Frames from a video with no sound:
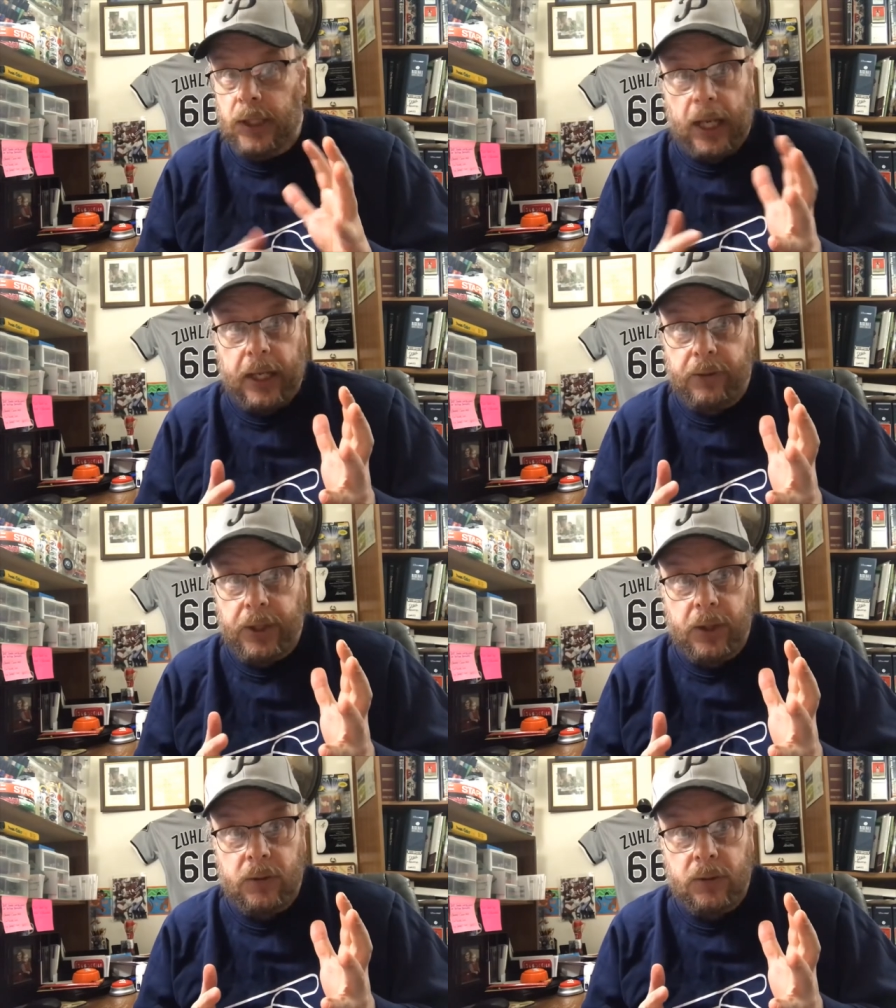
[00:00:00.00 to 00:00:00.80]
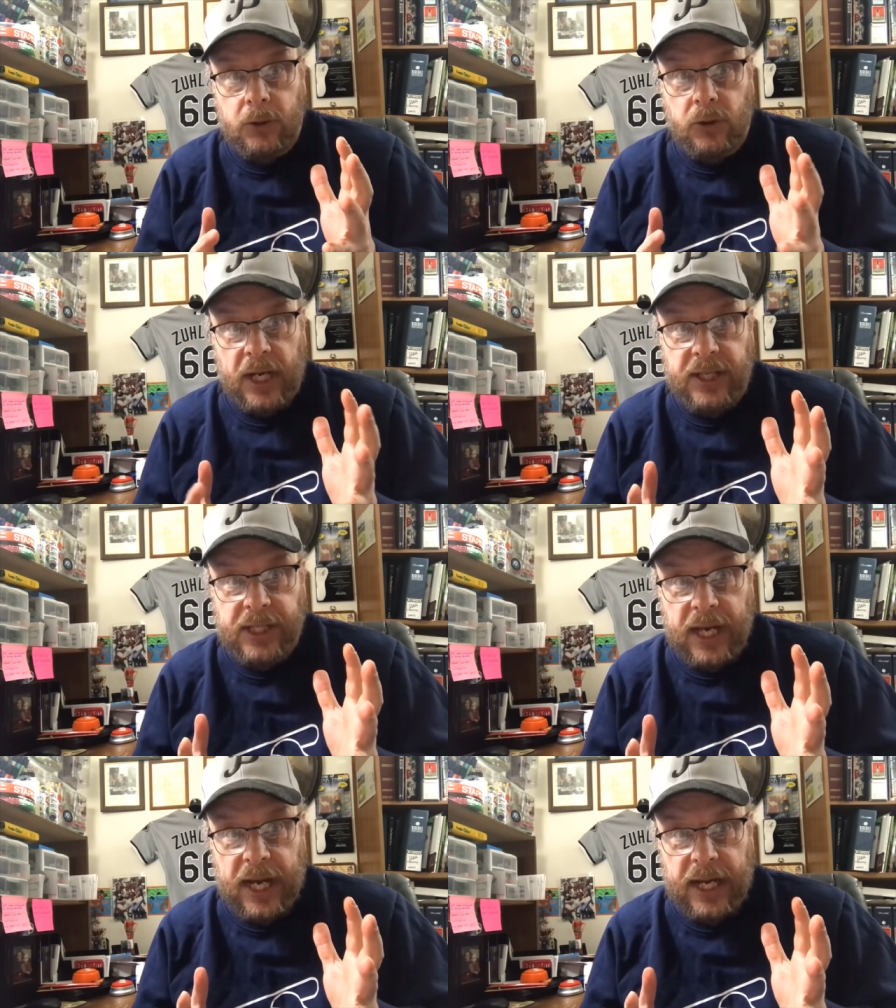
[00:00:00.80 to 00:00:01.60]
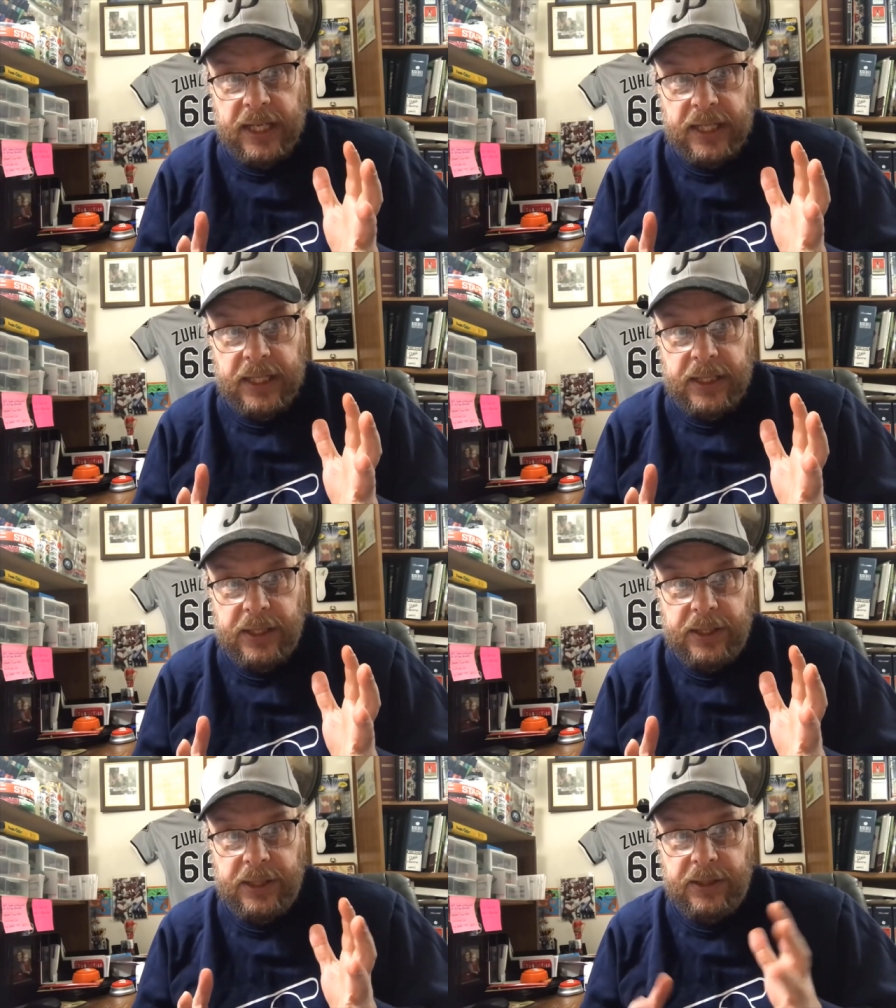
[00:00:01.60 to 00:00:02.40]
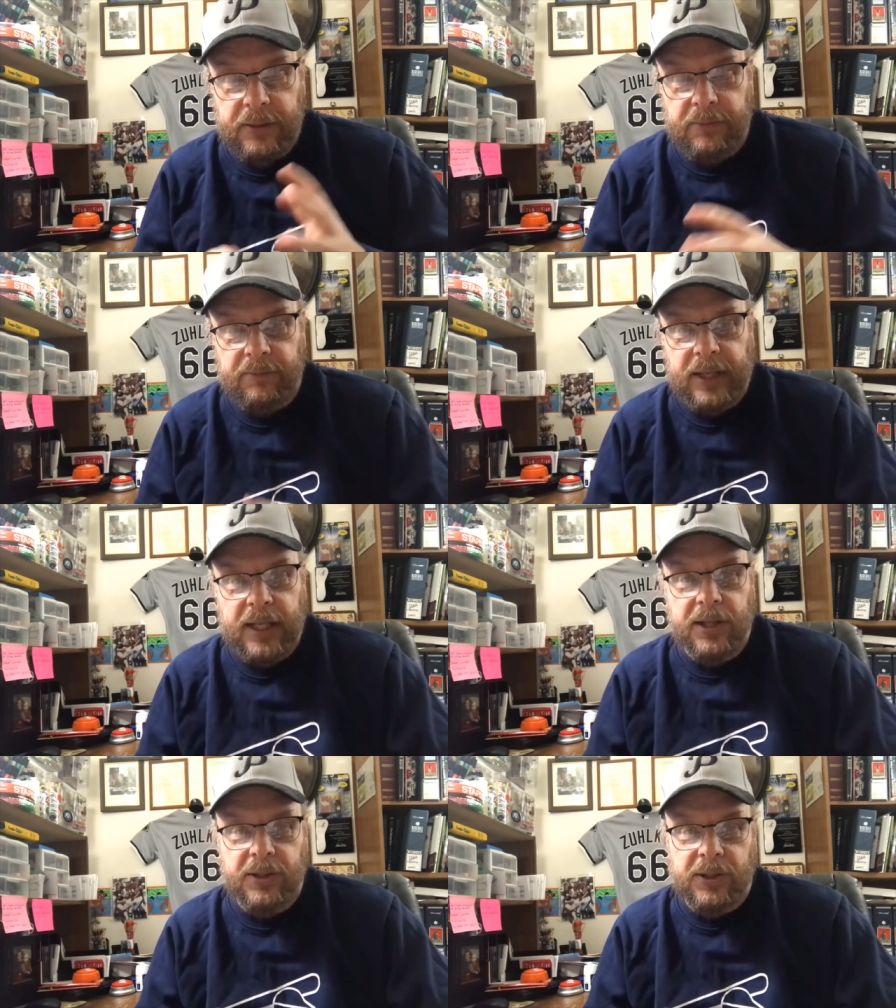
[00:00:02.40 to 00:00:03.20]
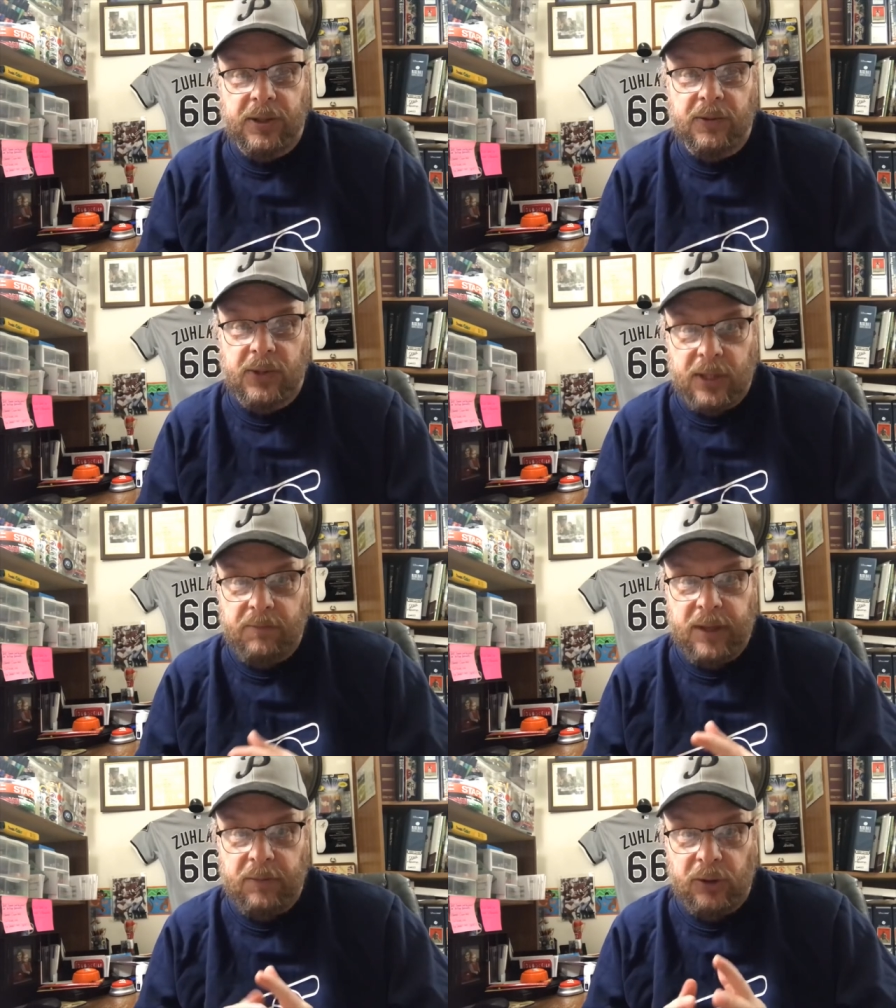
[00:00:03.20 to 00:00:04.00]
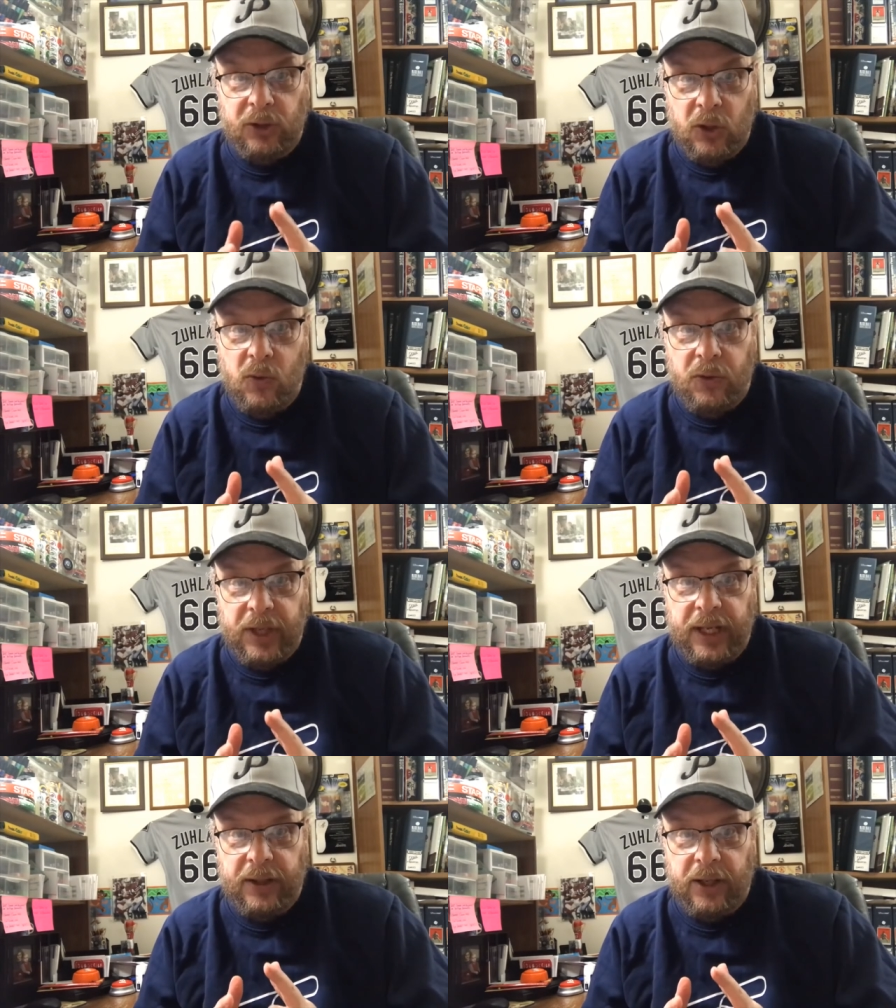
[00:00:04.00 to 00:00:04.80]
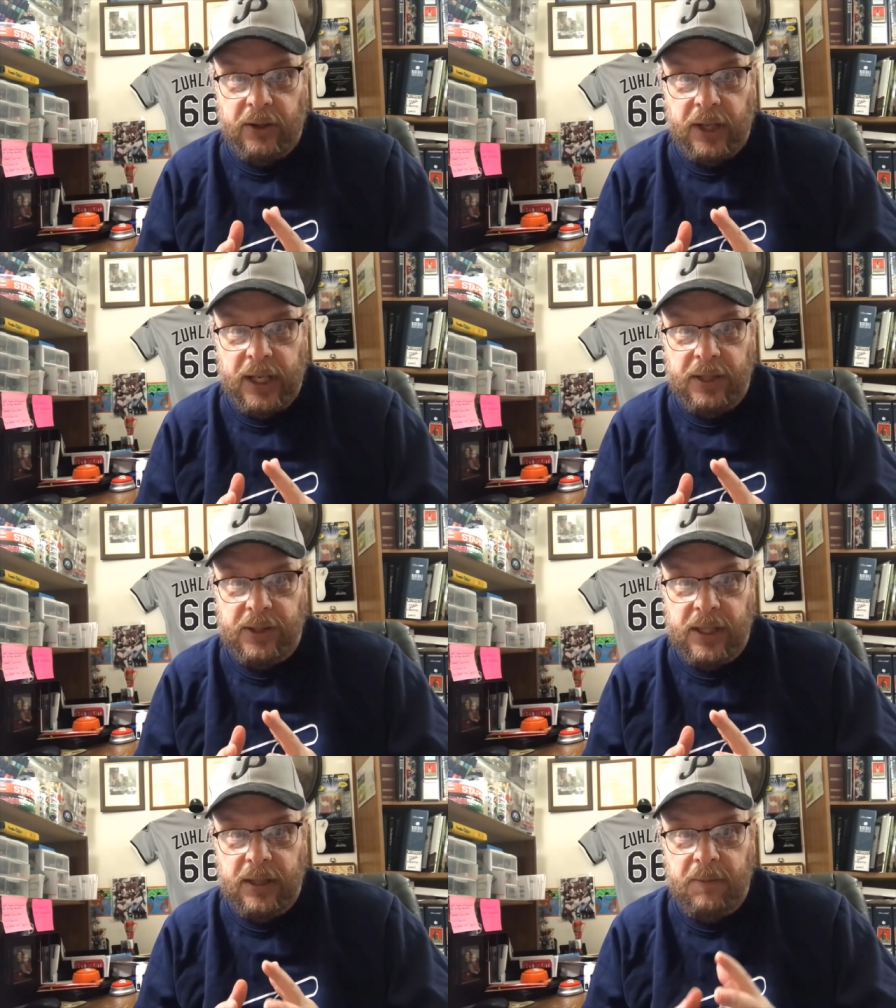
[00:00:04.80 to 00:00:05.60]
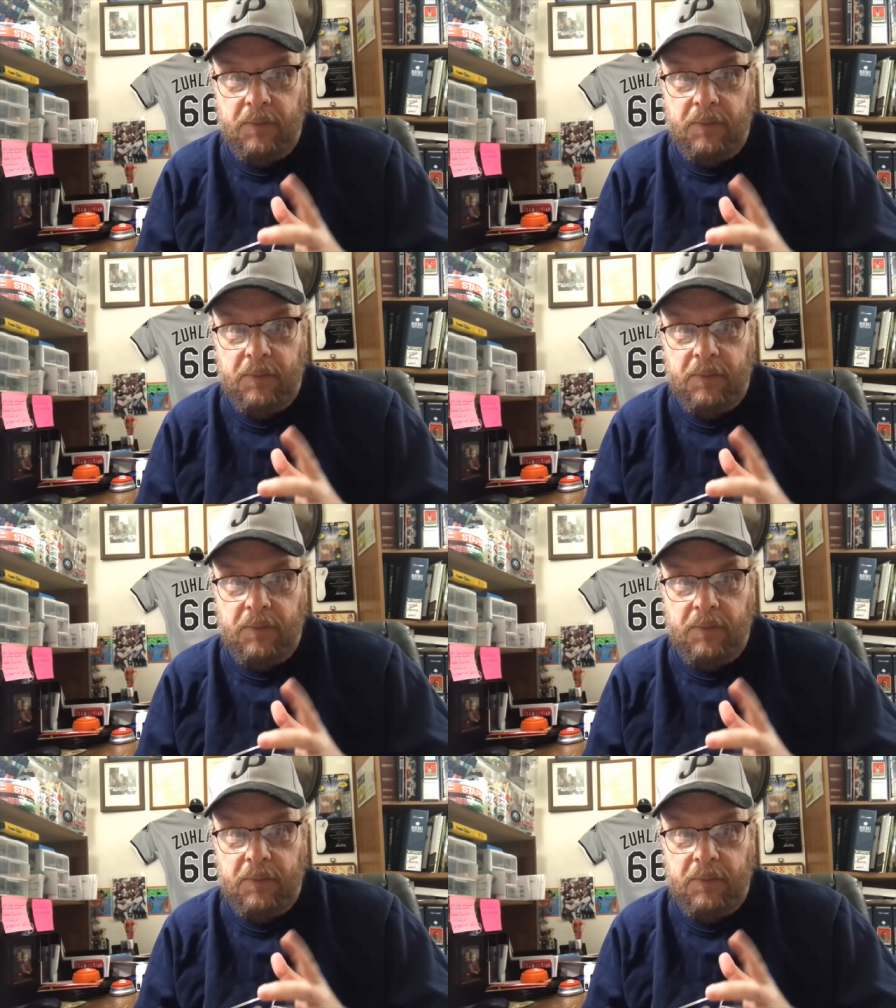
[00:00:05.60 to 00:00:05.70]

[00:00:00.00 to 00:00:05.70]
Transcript: I don't know, crazy ideas because some people do think they're crazy.